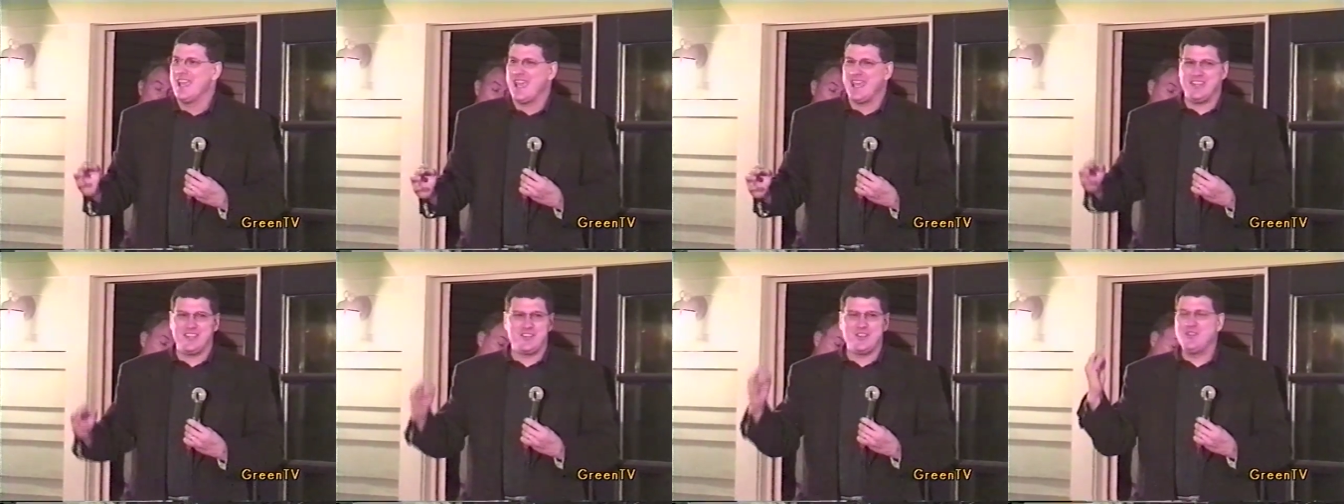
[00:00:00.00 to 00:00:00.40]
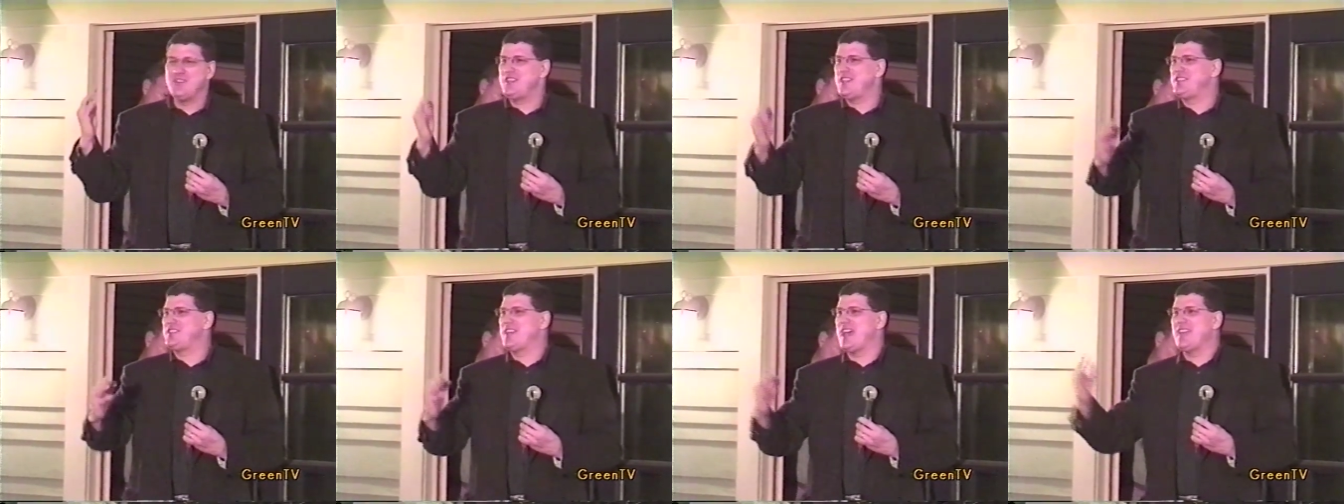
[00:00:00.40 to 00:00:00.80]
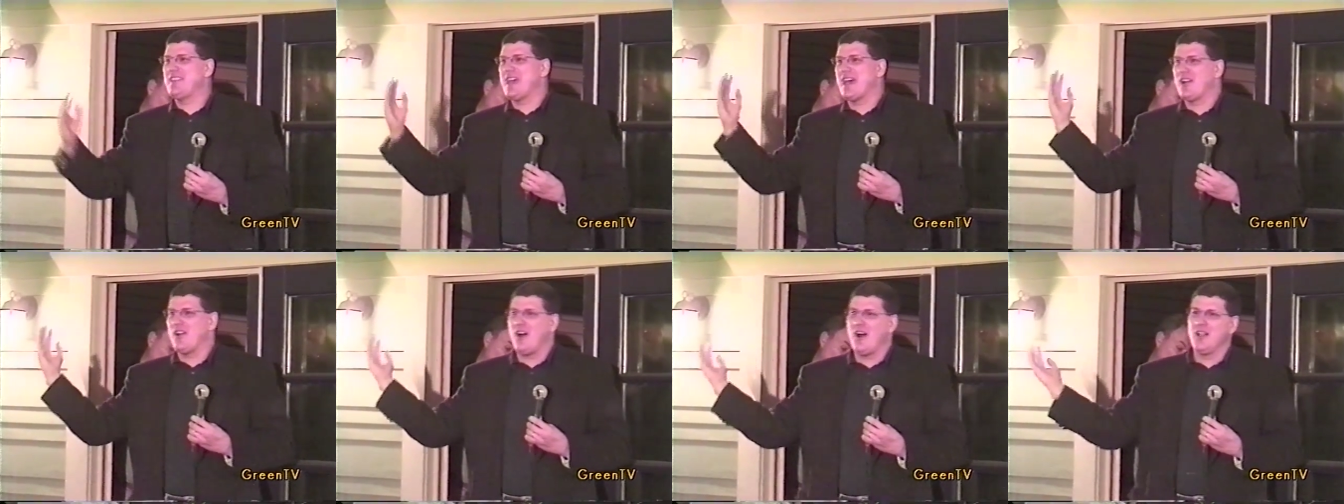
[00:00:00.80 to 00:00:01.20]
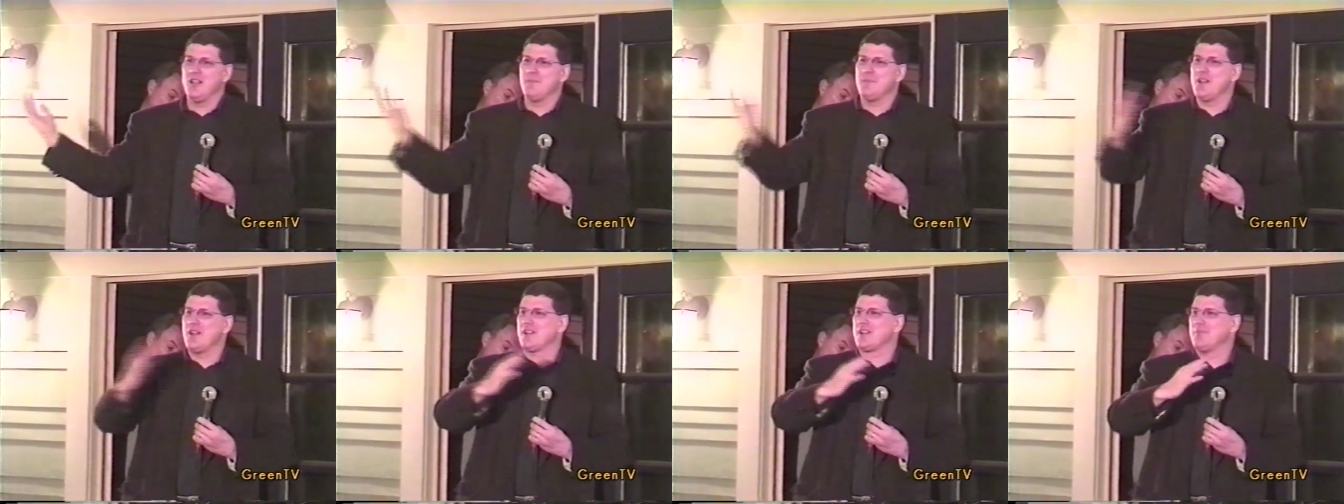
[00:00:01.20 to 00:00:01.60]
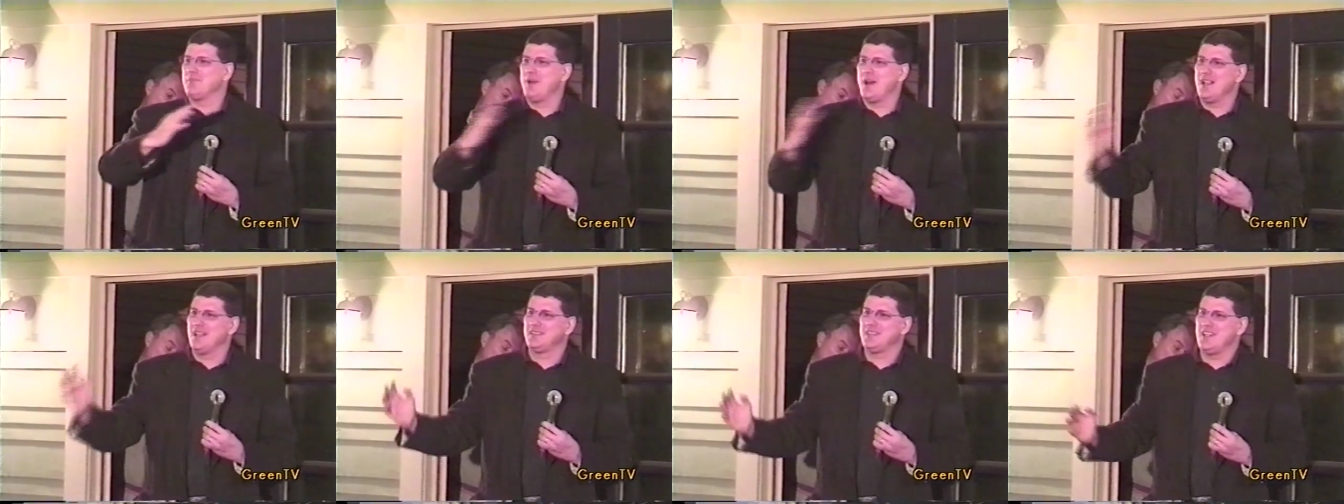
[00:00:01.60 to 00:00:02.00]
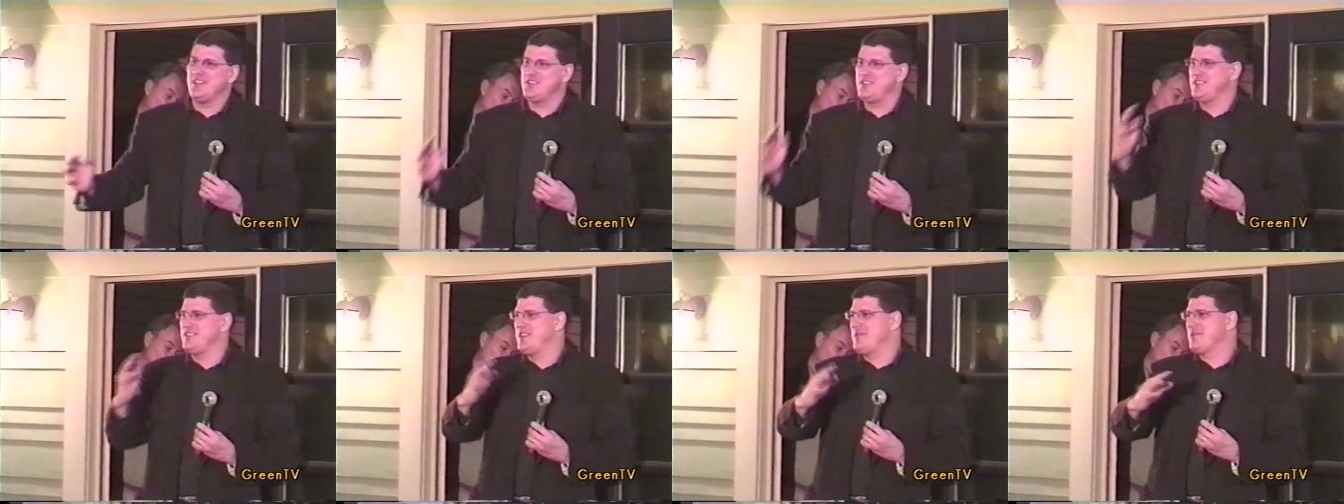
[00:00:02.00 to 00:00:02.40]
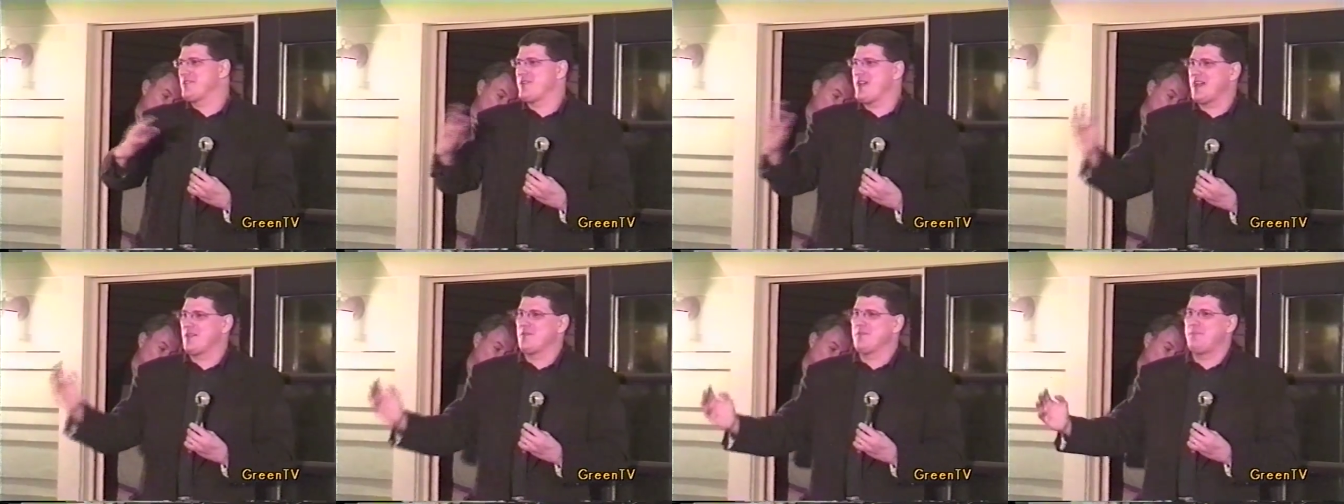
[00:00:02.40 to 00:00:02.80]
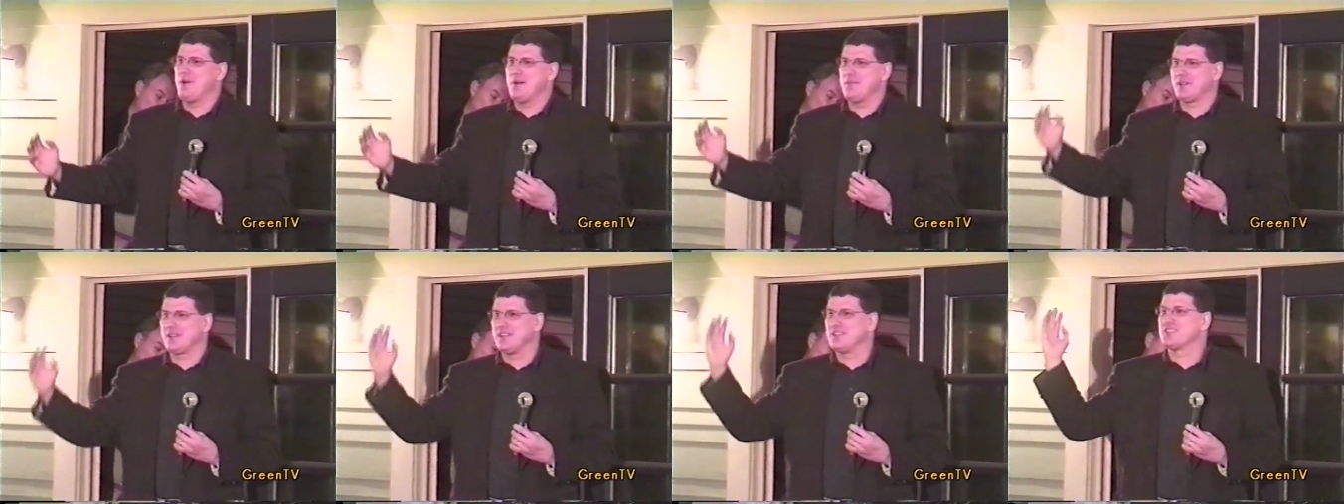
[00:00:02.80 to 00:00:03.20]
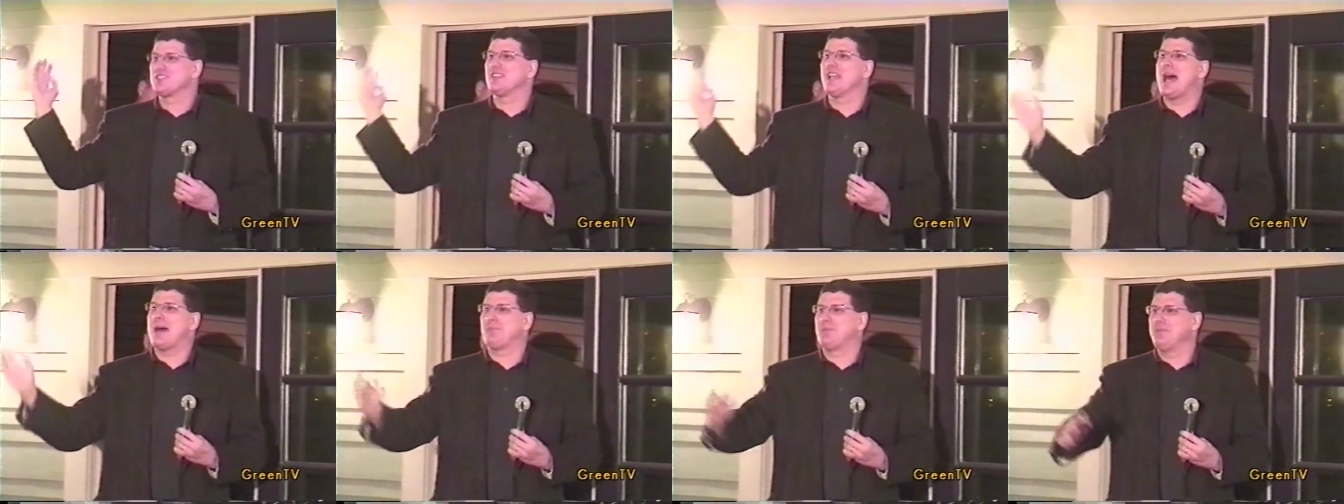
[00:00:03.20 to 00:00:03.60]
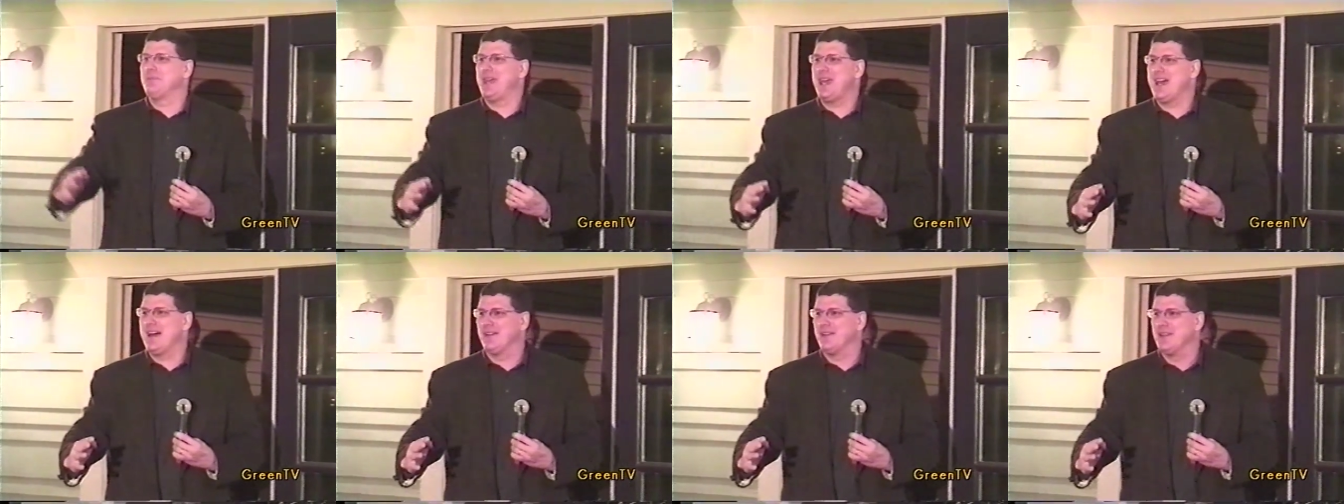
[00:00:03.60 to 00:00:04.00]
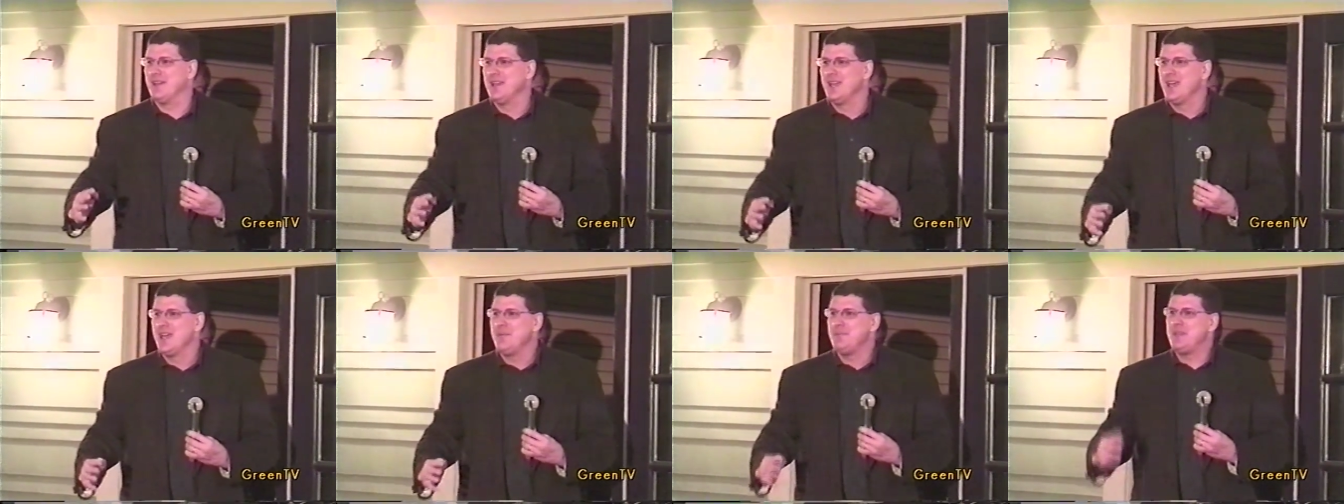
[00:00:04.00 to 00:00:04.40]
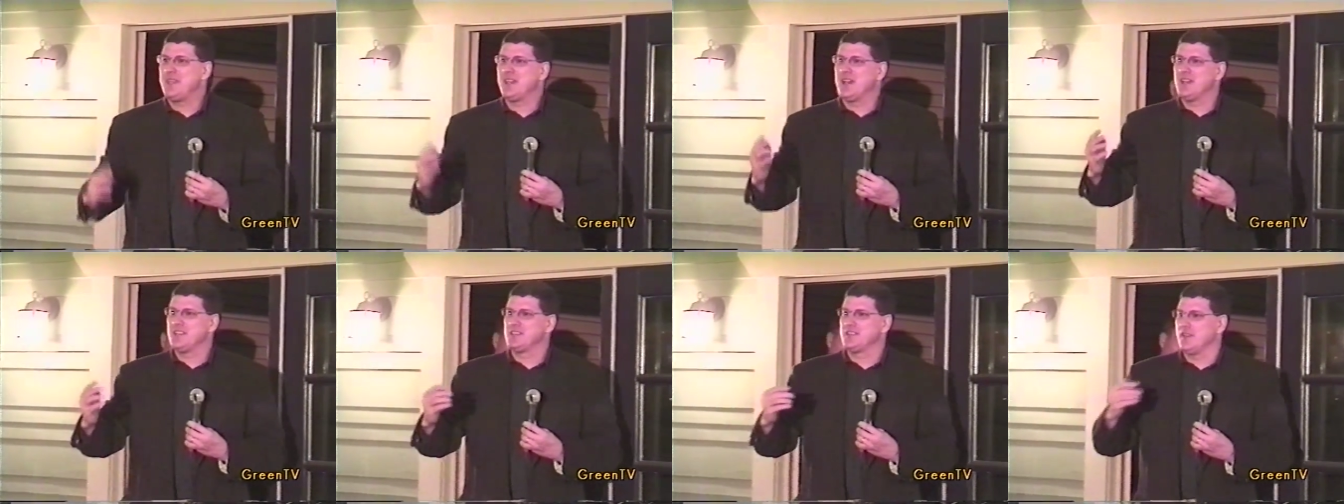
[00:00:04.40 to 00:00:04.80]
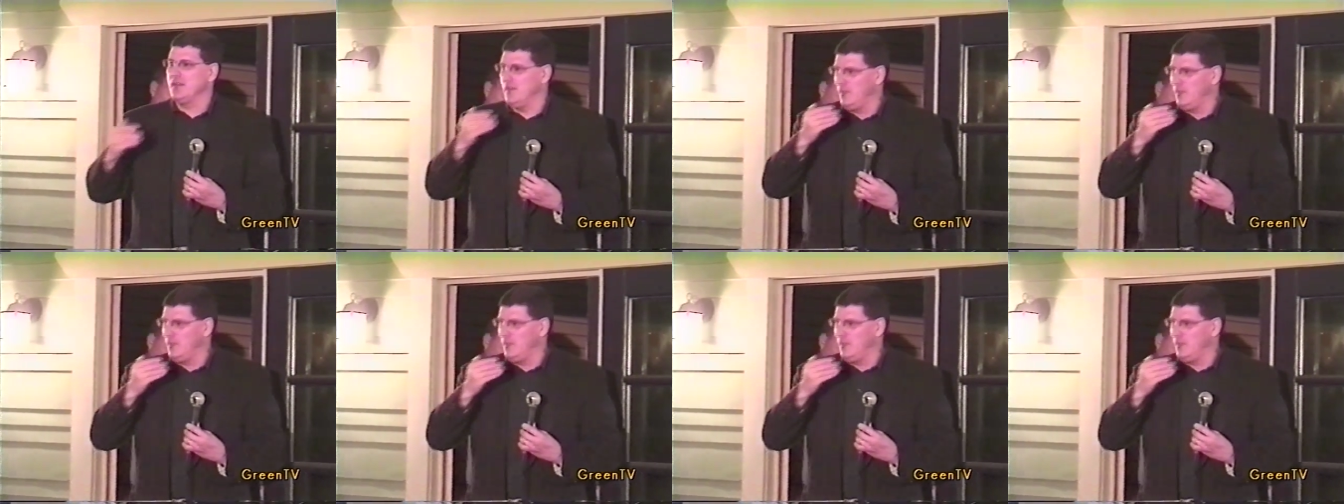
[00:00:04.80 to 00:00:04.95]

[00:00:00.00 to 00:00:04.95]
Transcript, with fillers: And as soon as he said that, all American politicians, Democrat and Republican, slapped him down because